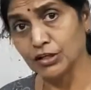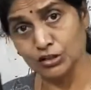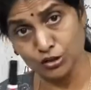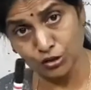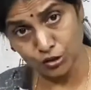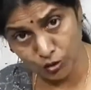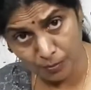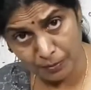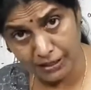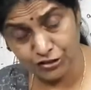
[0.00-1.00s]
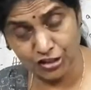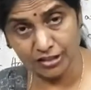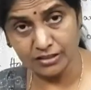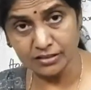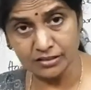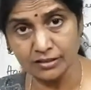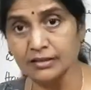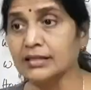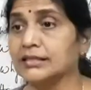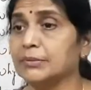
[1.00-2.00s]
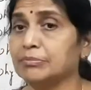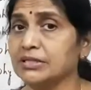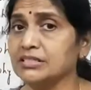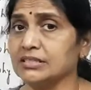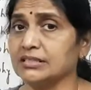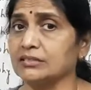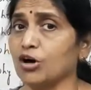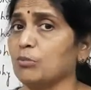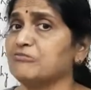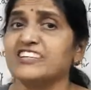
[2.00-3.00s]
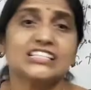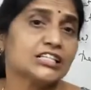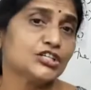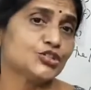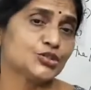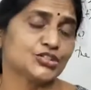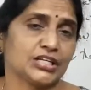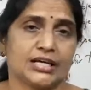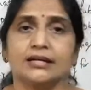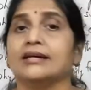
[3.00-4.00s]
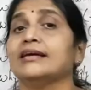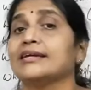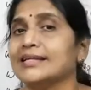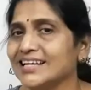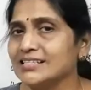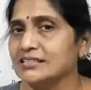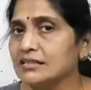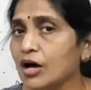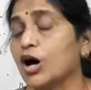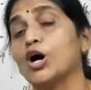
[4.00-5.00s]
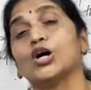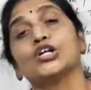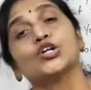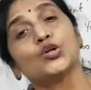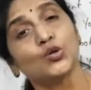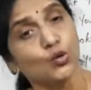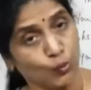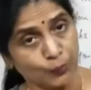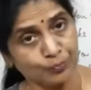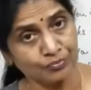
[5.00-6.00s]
Do you play tennis? The person obviously should say yes or no.